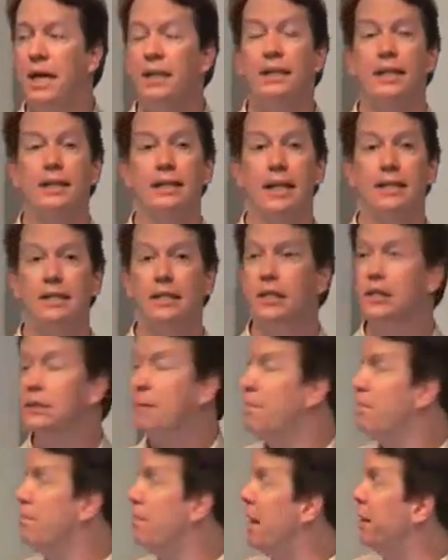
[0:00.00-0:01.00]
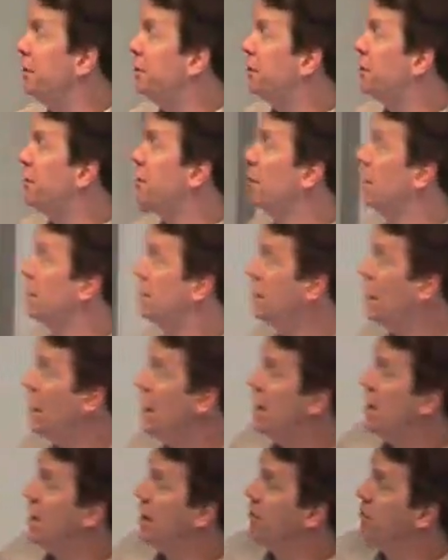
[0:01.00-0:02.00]
that lets us measure
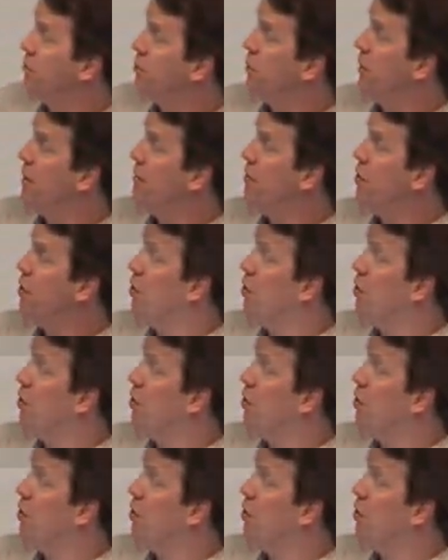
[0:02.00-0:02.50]
time. So we have